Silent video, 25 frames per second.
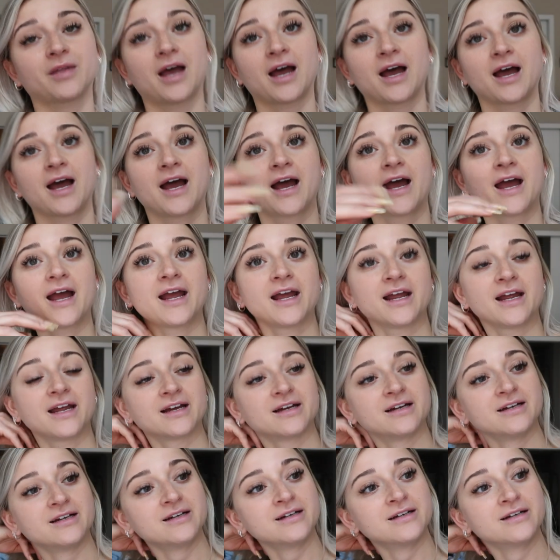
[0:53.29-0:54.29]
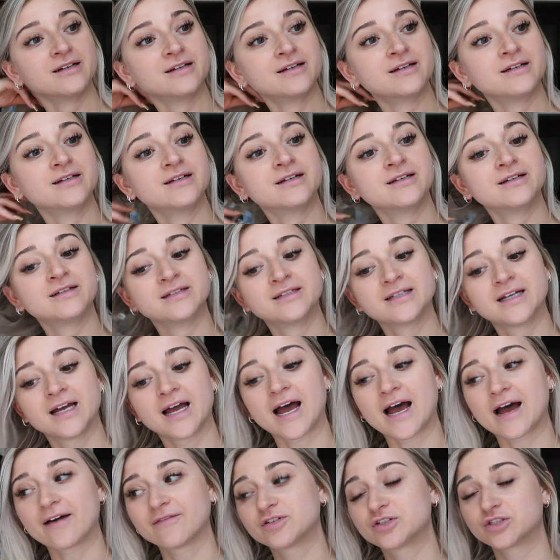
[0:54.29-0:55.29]
I
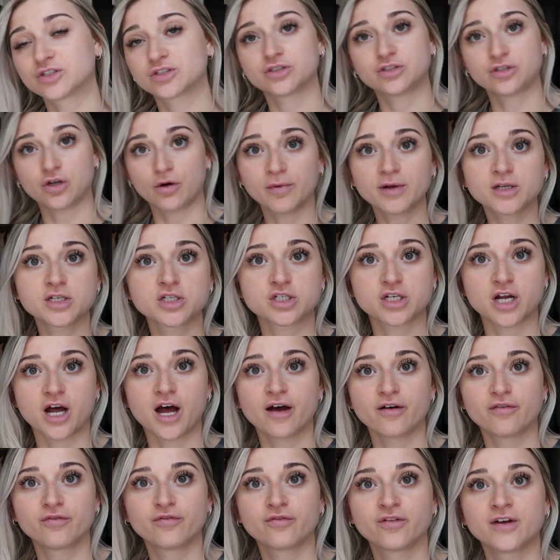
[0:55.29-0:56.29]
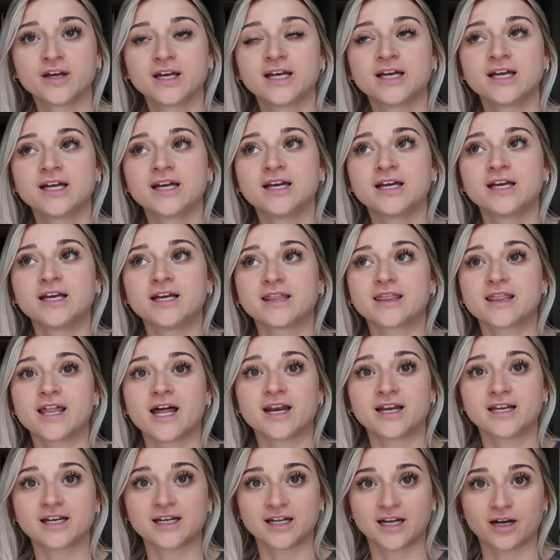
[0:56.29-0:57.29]
have so much stuff
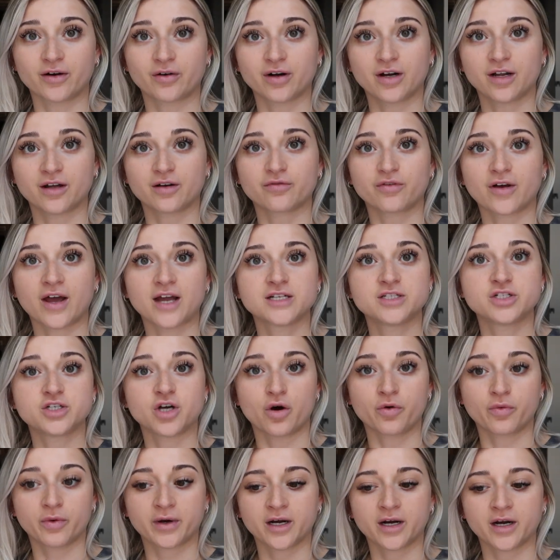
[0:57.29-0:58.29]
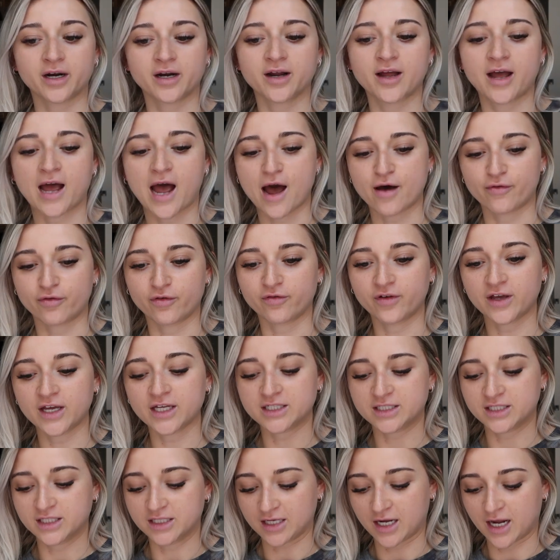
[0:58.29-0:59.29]
that I need to get rid of. I don't wear half of
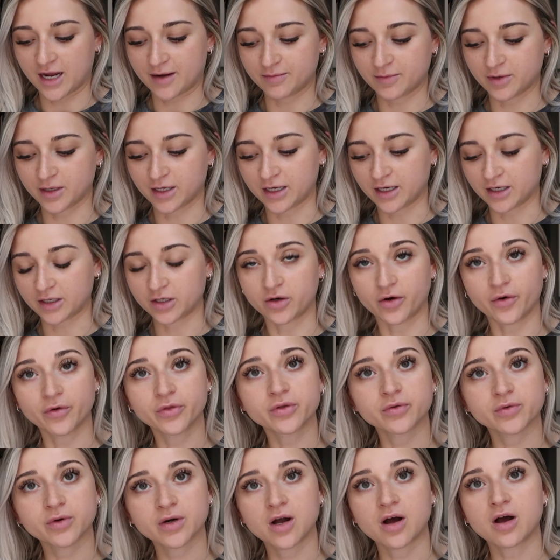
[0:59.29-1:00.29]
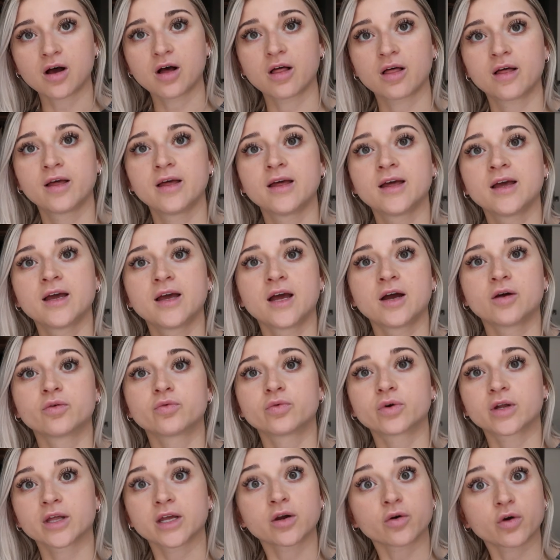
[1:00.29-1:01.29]
it. I'm gonna go through it all,
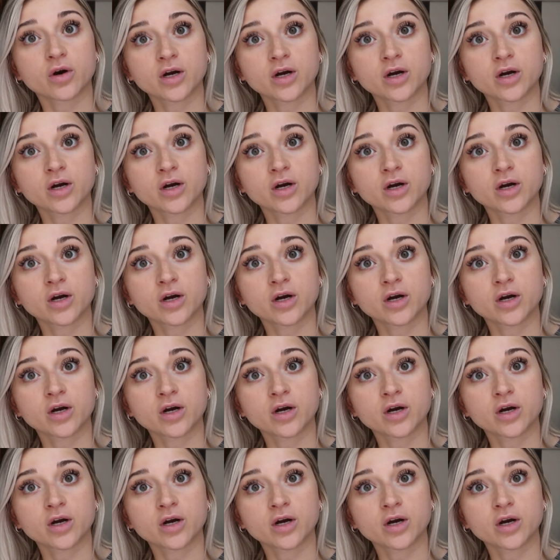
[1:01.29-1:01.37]
really